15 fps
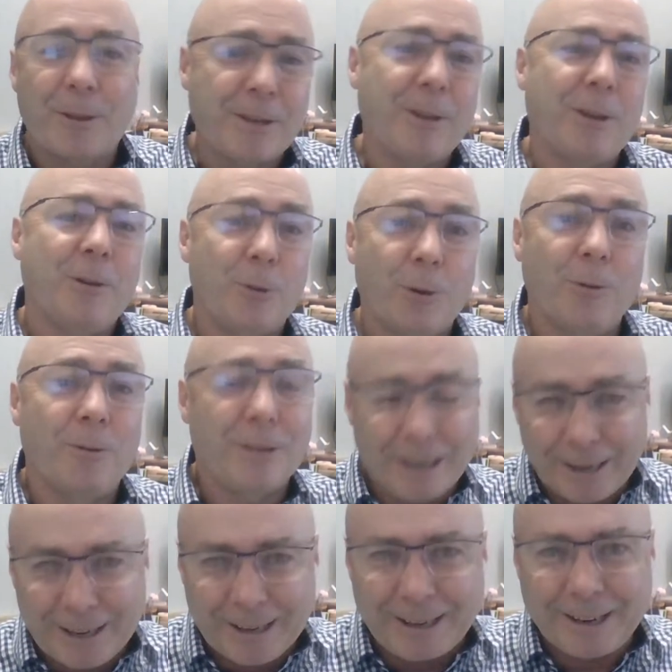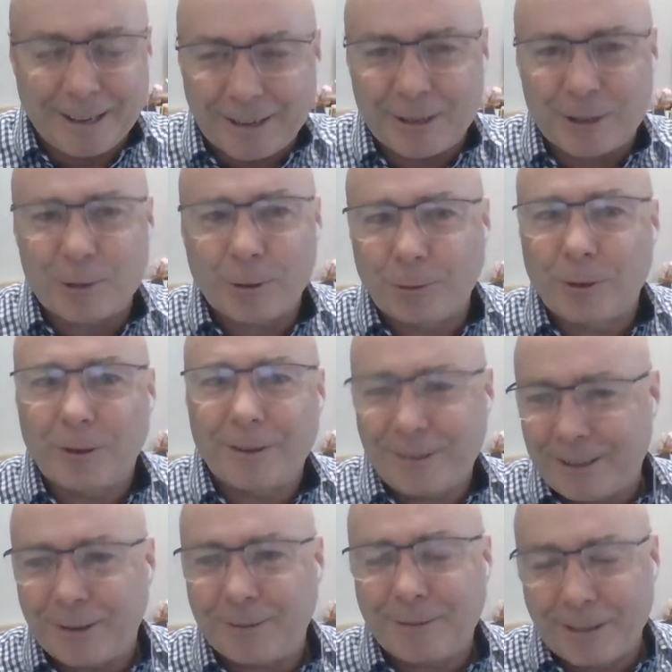of things you can do to initial.
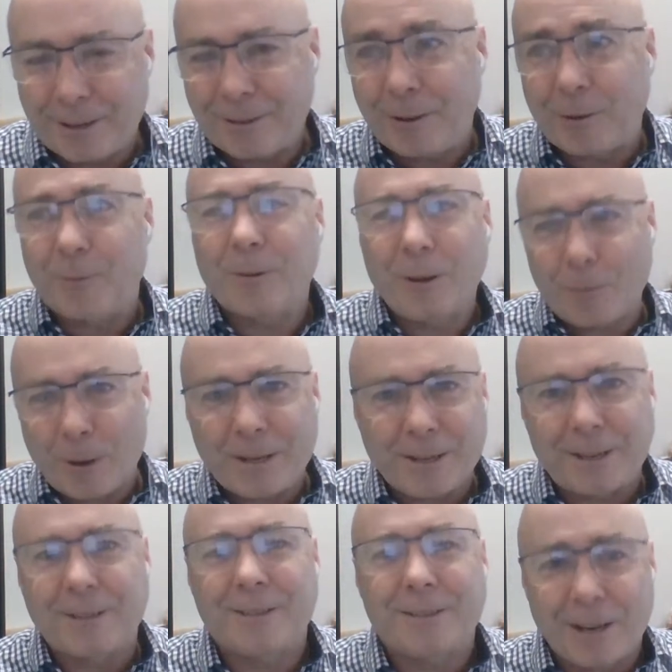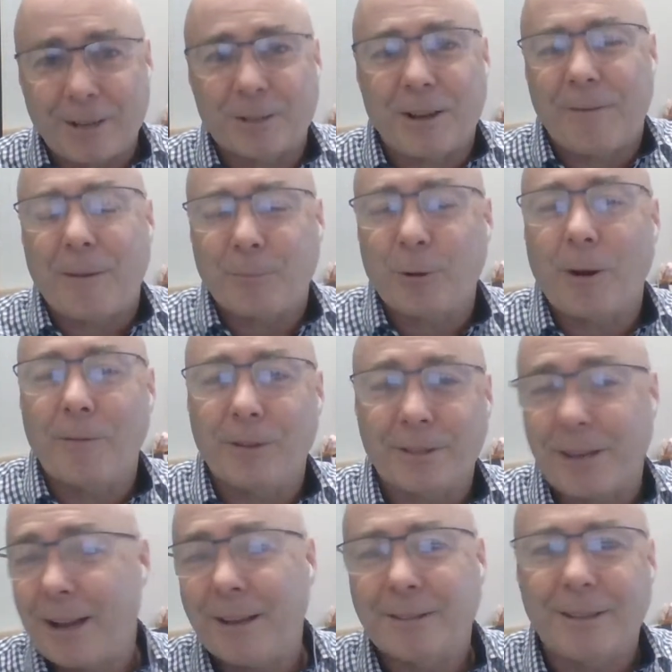You can a lot of ways you can stuff up
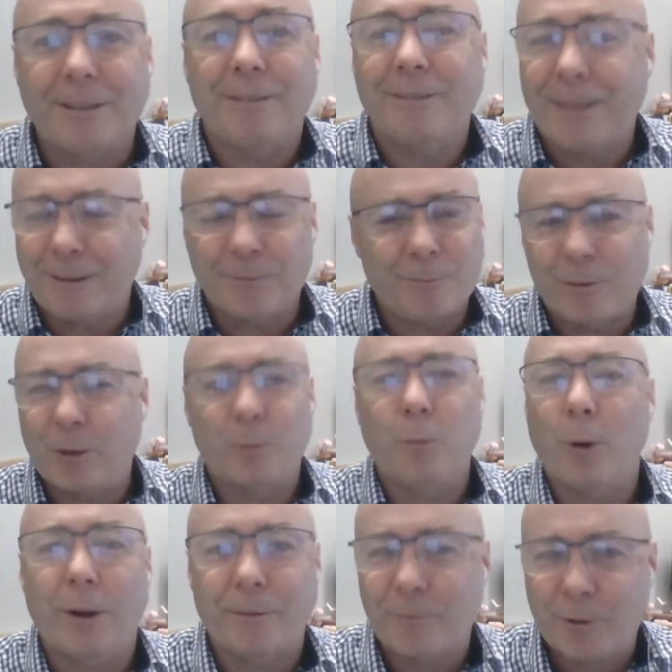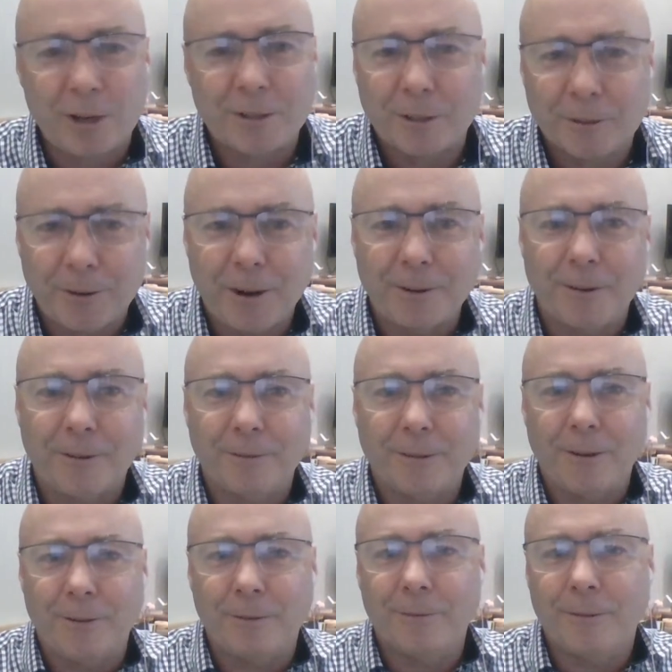driverless cars that just work just as fine
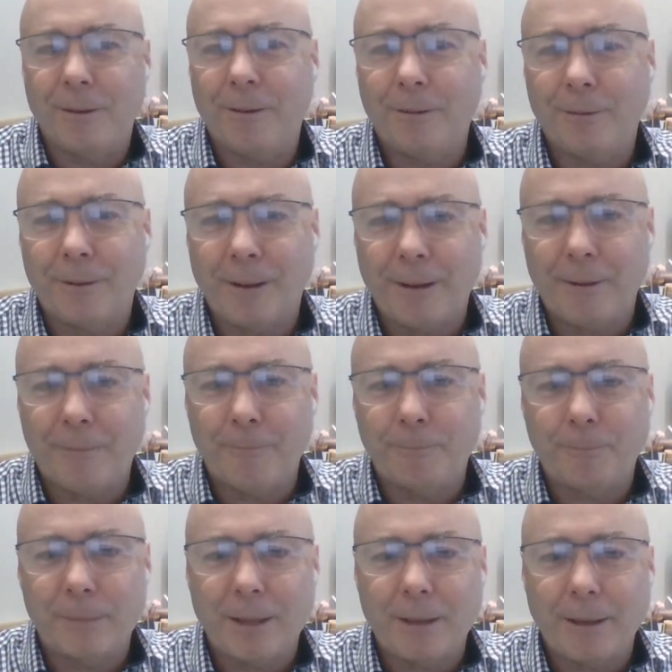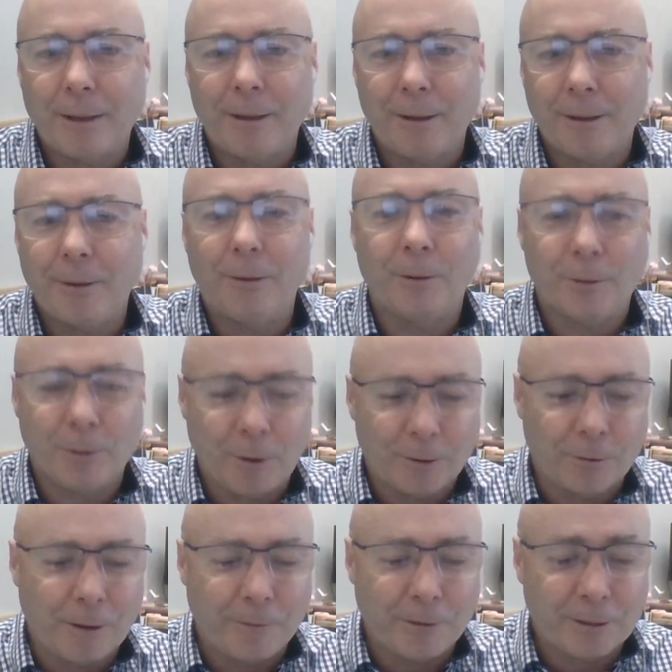on
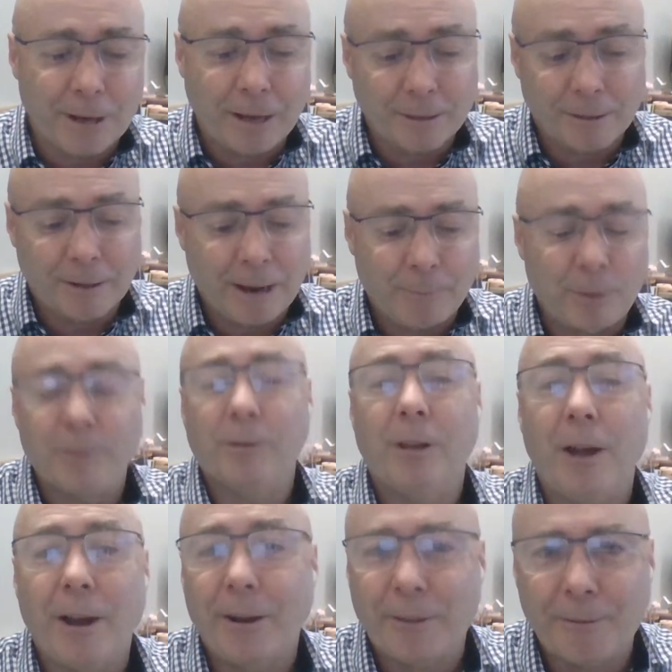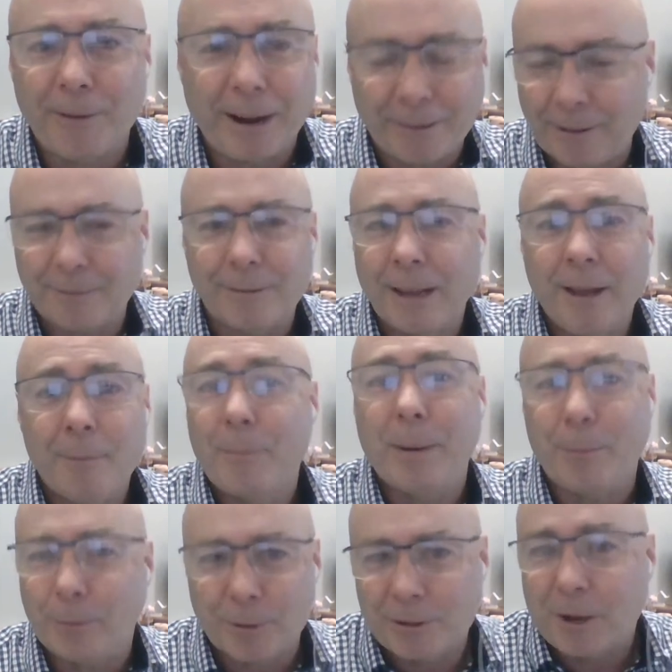non-driverless cars, and we rely on the fact that
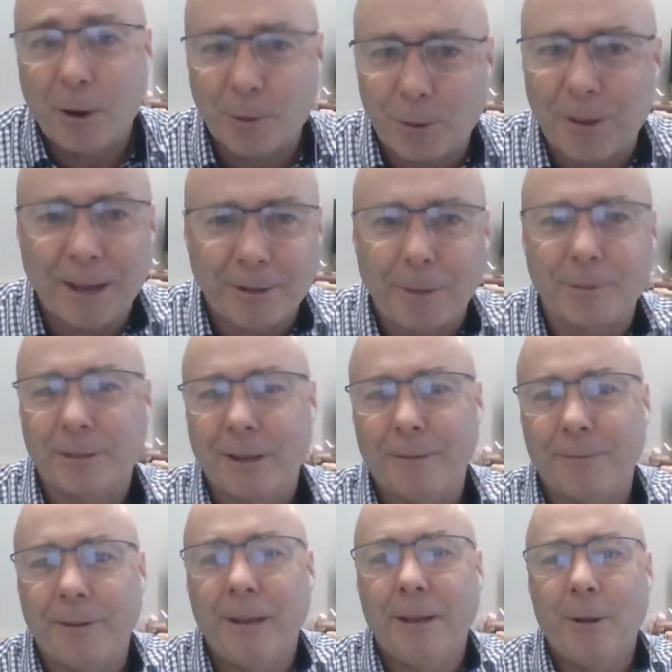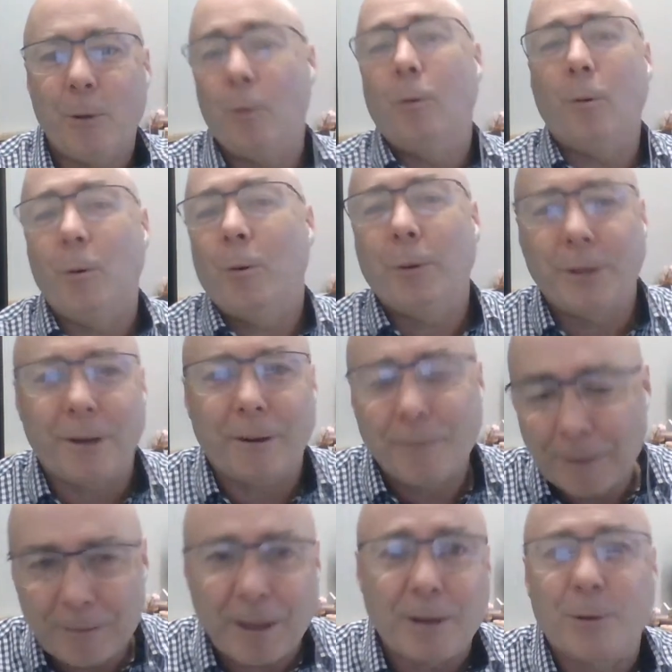people just don't do that type of stuff. Or
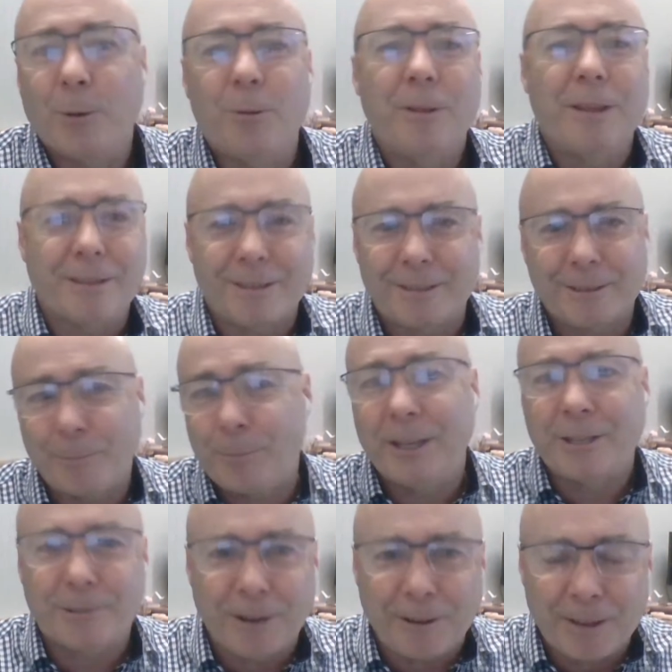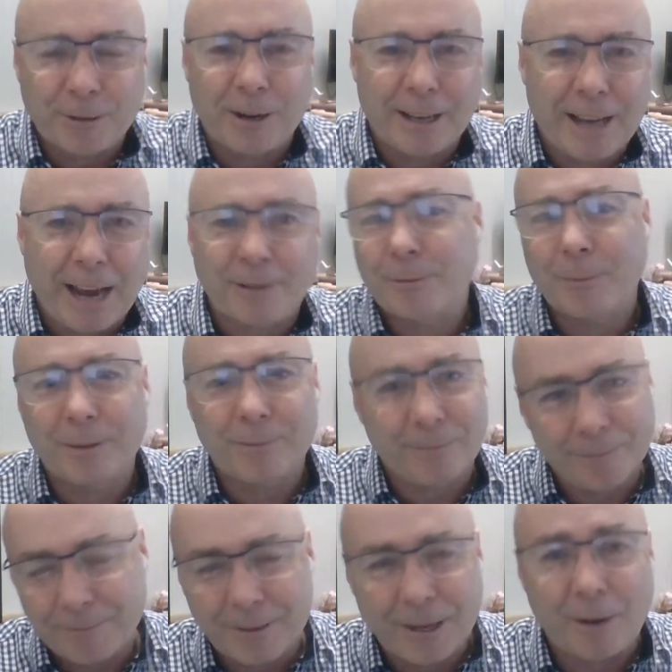if they do this, police are out there trying to catch them,
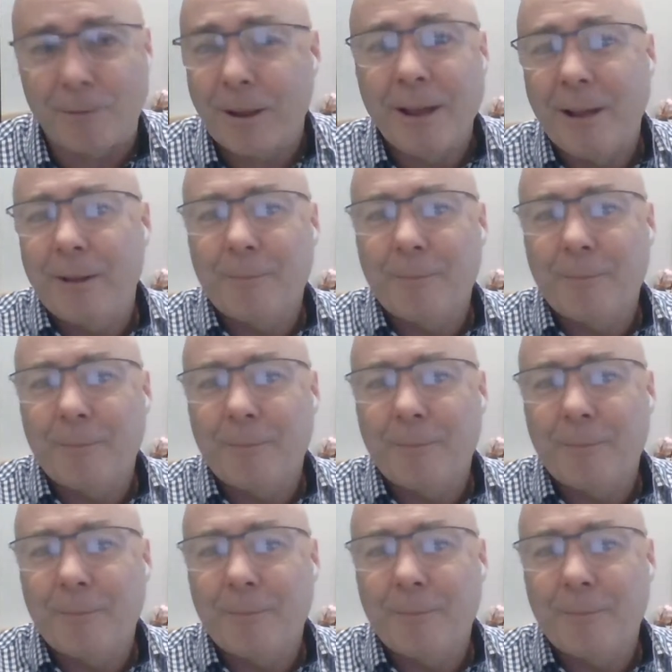and